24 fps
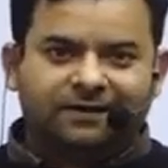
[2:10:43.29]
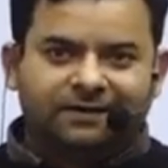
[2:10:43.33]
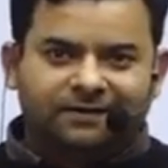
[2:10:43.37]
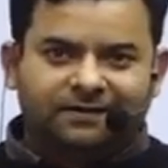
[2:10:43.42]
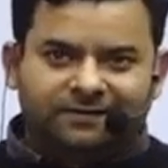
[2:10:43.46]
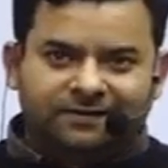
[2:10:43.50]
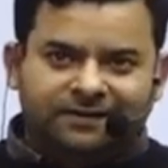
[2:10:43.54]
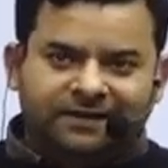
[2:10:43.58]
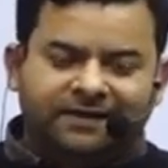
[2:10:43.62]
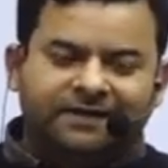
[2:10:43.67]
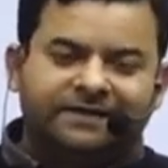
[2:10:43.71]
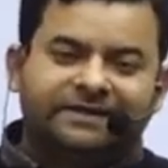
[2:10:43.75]

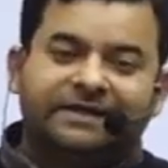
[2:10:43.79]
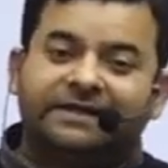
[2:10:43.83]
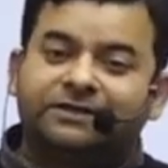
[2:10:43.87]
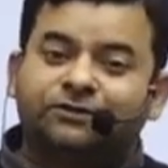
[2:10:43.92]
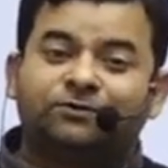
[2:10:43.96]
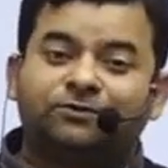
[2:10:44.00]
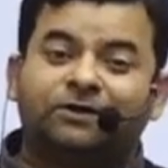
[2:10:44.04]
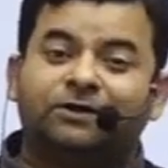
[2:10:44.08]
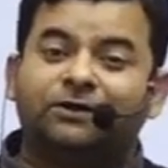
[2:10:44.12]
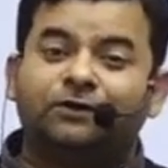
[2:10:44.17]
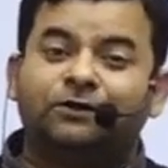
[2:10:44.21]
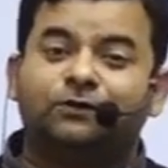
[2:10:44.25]
That's
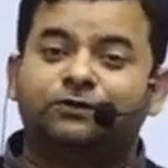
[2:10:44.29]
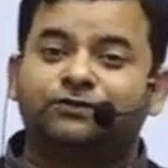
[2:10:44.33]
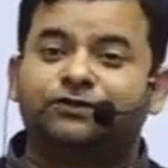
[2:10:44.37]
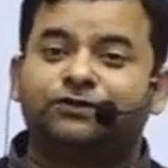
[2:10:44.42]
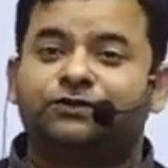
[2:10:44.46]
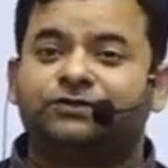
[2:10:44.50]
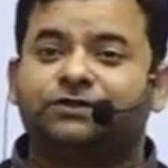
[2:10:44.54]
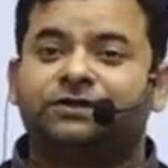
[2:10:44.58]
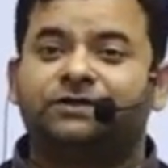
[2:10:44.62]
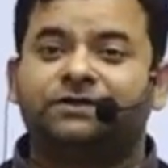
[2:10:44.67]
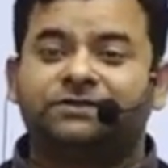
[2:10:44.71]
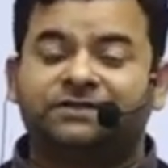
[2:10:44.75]
why
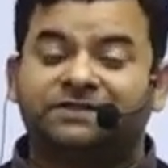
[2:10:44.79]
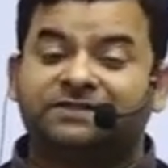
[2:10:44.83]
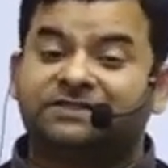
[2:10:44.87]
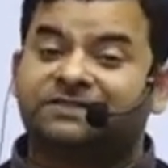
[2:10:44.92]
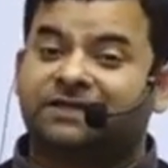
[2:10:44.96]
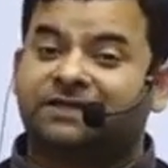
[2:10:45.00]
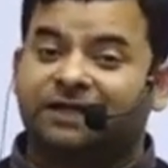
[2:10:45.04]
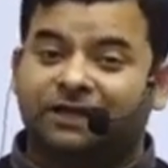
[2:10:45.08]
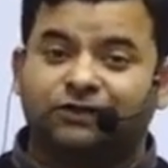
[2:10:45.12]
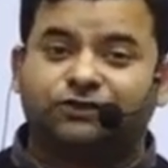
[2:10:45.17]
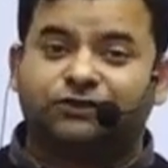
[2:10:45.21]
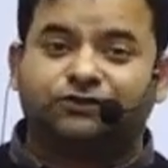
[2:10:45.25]
negotiation is a
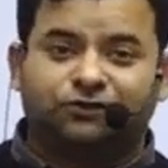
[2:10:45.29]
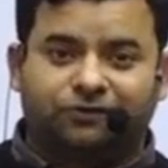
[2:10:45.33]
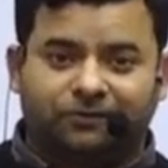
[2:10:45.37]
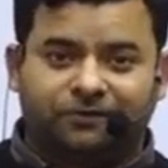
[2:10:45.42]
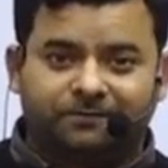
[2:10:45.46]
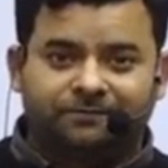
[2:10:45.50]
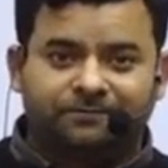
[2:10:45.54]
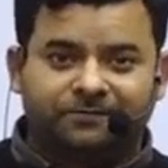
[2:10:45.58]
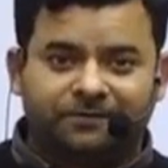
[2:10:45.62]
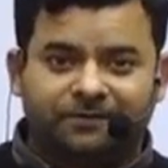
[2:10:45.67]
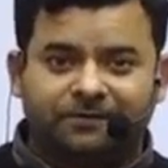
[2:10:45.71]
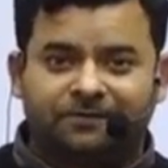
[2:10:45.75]
skill job.
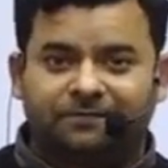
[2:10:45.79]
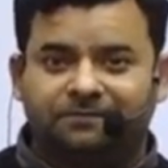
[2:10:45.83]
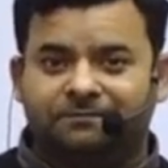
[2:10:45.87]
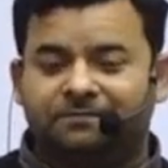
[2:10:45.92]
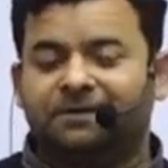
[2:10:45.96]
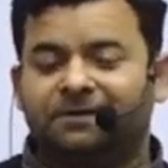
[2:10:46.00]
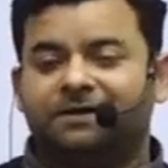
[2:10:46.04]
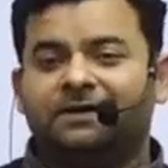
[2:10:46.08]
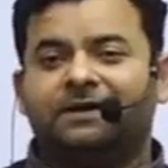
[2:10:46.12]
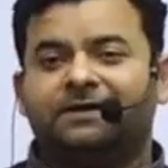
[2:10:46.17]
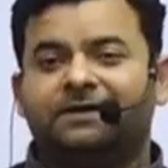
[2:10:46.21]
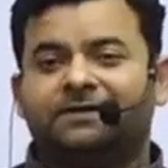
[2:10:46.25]

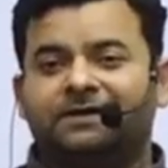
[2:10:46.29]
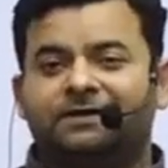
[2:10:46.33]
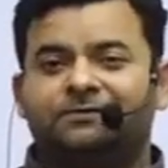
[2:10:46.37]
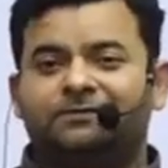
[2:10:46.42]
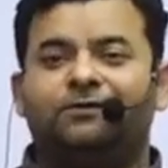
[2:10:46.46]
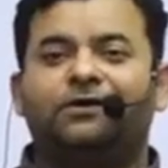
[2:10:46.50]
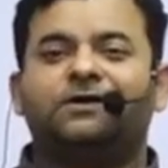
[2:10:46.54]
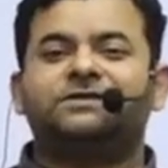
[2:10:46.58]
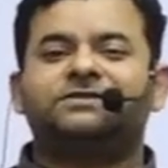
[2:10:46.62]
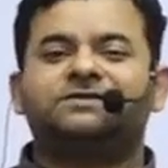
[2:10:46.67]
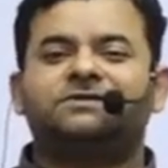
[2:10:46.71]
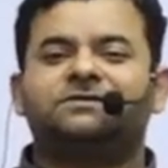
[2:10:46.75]
There
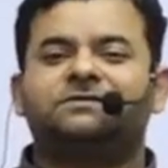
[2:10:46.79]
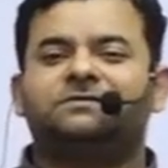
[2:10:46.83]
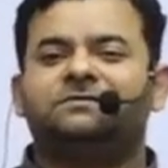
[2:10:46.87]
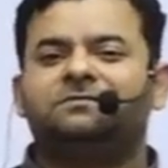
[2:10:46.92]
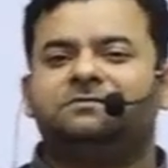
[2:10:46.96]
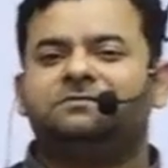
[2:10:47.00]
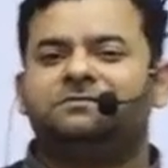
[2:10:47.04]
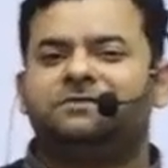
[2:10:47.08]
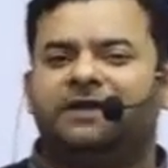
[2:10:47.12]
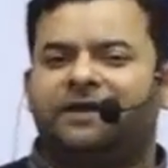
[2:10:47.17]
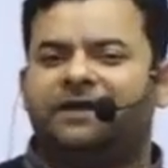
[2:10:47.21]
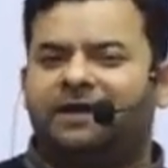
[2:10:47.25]
are
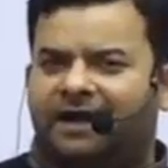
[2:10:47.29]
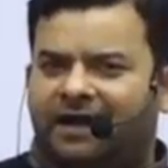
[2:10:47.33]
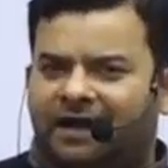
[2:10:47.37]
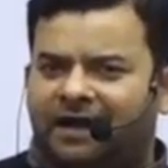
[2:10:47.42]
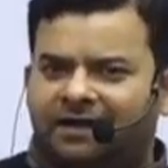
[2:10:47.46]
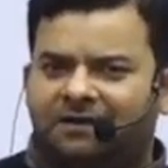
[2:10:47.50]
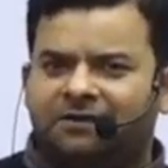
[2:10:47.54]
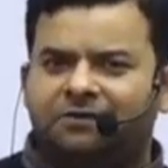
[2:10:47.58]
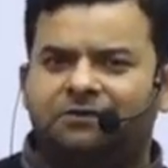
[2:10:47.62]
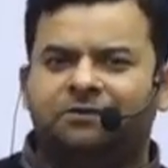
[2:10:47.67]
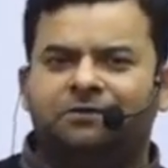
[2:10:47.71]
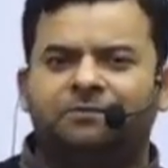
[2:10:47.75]

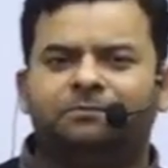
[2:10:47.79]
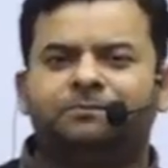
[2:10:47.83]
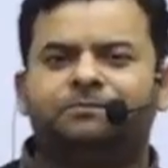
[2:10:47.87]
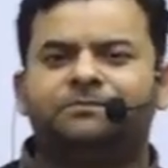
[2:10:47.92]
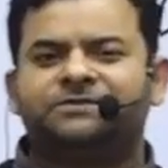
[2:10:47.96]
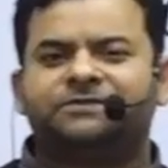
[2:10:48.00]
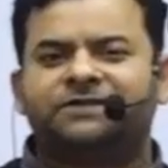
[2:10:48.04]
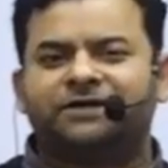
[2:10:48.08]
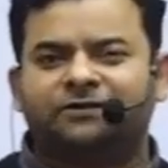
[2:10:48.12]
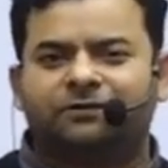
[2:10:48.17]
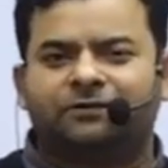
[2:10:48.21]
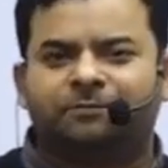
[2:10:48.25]

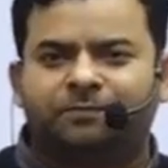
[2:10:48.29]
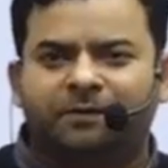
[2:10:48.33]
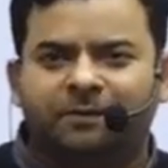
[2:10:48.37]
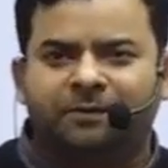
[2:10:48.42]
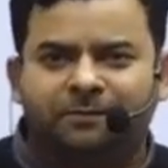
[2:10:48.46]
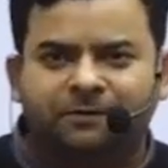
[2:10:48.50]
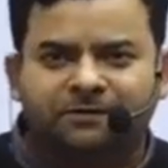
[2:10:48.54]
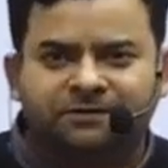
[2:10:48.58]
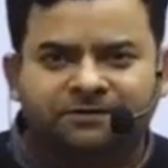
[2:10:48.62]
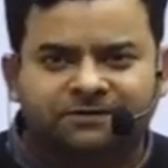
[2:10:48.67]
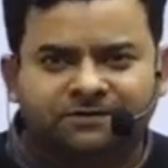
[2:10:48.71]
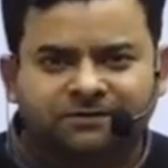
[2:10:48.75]
set of
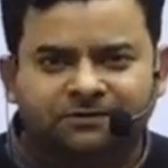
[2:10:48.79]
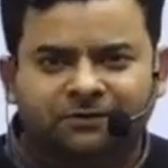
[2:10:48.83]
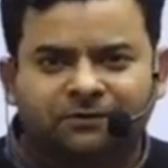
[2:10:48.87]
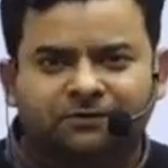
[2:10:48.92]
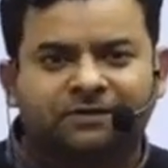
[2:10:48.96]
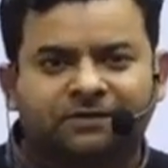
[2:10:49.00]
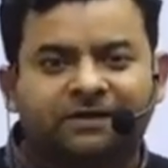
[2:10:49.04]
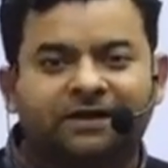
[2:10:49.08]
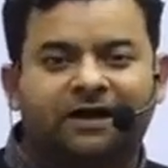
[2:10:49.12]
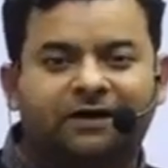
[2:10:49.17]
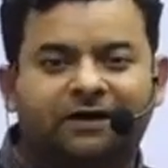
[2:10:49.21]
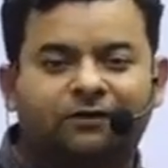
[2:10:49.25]
people.
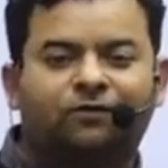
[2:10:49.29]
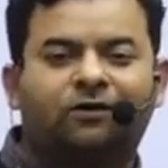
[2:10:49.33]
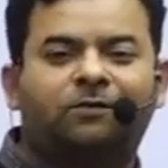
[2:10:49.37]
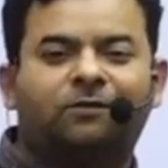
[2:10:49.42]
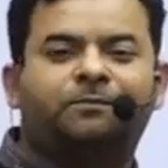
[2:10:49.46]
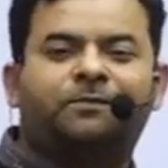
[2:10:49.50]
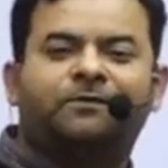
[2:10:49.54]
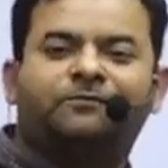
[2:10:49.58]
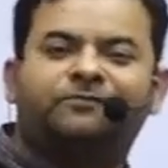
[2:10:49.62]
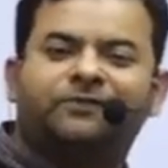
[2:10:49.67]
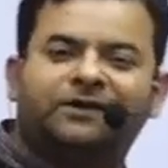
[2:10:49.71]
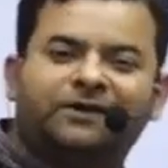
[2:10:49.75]
They are called
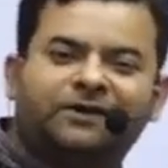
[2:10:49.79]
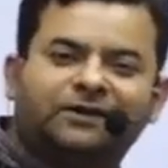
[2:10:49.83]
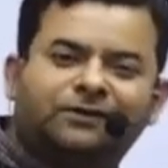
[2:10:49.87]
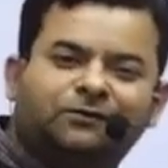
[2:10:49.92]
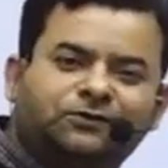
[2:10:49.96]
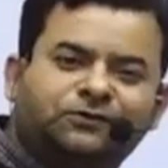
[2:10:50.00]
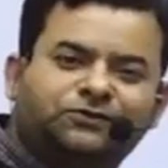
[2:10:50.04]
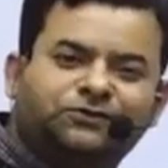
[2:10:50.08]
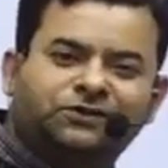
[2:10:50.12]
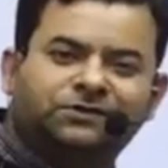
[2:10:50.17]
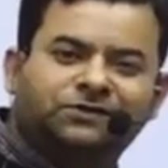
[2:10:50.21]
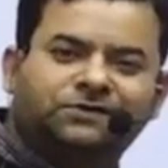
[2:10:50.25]
perfect
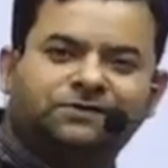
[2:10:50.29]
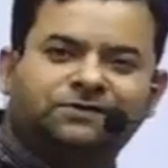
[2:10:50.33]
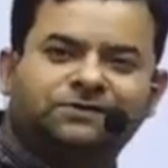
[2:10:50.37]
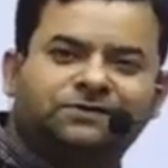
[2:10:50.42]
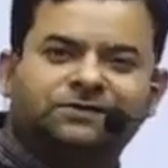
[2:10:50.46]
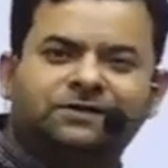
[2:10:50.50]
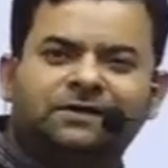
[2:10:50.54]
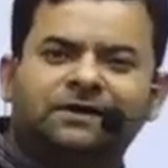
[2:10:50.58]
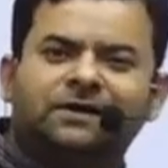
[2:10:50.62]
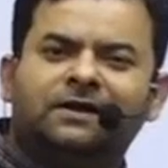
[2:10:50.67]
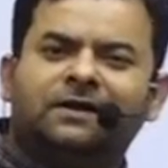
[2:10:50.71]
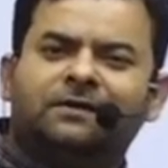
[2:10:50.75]
negotiators,
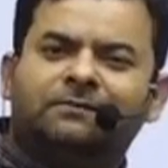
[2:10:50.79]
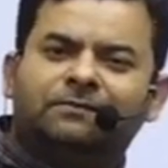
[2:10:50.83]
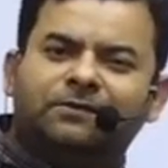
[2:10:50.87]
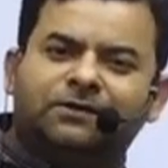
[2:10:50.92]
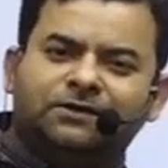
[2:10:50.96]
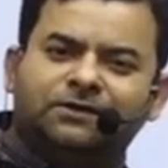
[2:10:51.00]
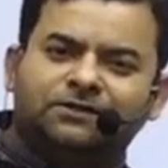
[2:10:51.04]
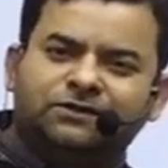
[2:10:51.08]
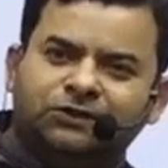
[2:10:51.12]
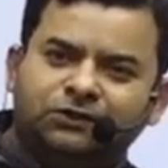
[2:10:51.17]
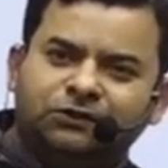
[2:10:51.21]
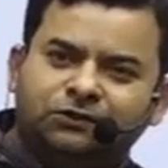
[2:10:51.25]

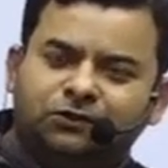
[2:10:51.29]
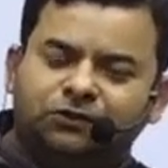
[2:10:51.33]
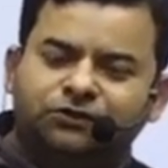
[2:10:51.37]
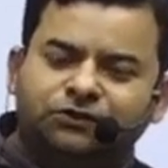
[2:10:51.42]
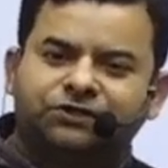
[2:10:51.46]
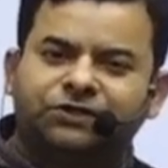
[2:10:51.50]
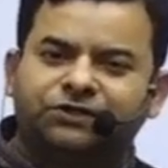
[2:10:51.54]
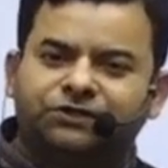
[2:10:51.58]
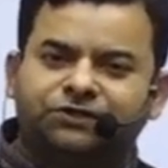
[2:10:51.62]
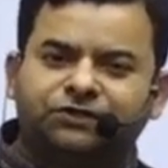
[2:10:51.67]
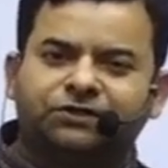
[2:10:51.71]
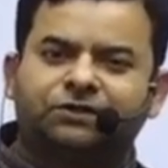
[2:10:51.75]
because
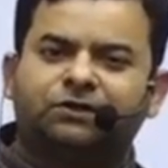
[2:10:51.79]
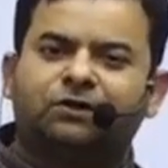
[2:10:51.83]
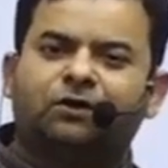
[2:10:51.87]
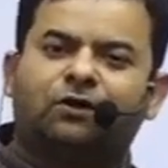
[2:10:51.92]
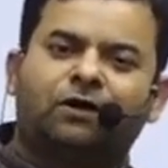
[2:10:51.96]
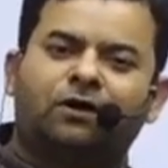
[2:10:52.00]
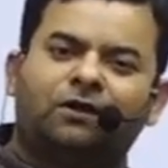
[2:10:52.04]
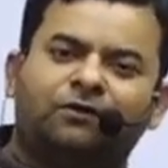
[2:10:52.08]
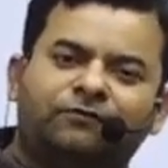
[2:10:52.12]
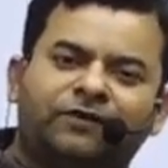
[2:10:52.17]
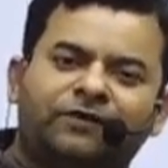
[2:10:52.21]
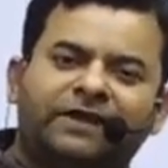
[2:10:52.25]
negotiation
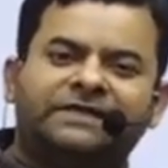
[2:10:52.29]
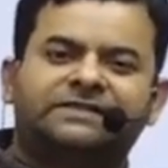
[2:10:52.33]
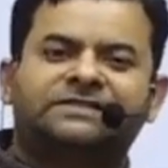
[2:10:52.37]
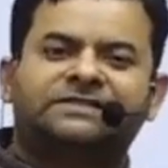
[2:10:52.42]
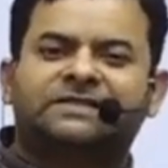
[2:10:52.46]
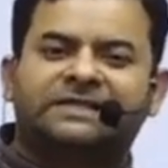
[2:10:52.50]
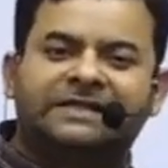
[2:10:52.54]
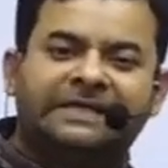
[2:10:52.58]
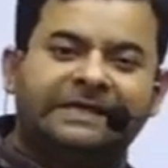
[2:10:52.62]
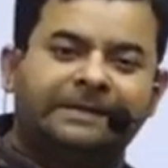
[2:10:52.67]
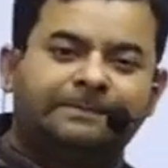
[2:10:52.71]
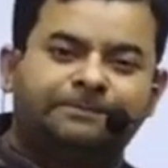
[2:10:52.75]
always
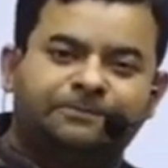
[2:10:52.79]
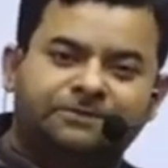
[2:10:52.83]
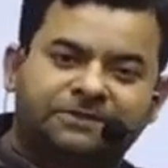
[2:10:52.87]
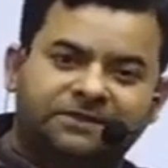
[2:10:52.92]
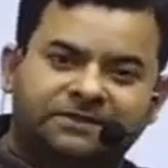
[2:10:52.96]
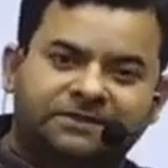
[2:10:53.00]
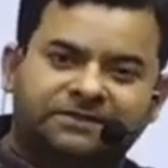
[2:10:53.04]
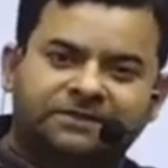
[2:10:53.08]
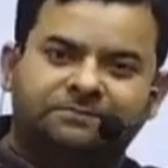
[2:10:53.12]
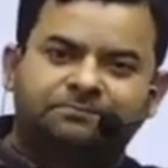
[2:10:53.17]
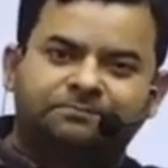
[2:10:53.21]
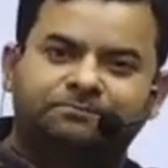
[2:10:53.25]
keeps
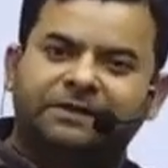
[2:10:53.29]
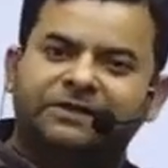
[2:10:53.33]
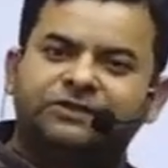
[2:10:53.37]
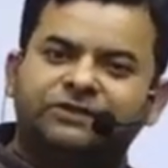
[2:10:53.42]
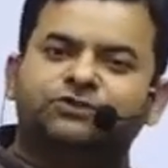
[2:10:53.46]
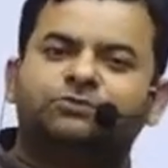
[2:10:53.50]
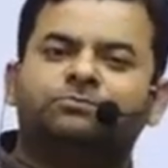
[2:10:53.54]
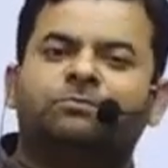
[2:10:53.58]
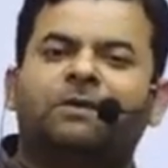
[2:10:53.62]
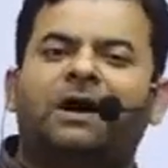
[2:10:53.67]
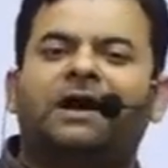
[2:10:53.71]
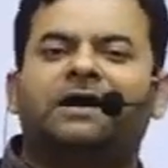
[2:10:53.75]
certain
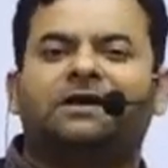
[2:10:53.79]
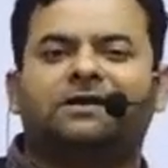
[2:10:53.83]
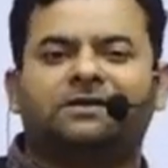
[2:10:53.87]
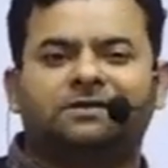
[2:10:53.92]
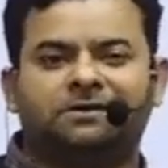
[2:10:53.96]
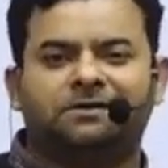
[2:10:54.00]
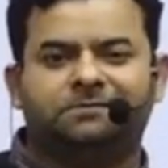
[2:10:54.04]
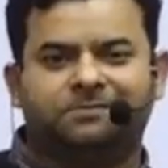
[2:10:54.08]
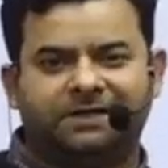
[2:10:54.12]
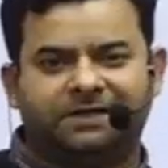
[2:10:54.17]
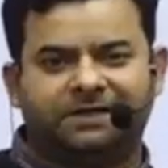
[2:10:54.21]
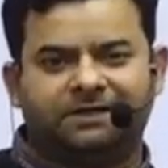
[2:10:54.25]
benchmark in
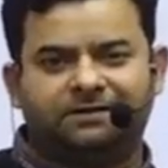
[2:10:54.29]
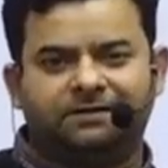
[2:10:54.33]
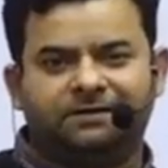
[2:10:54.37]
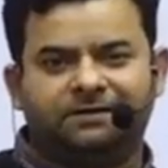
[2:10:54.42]
the mind.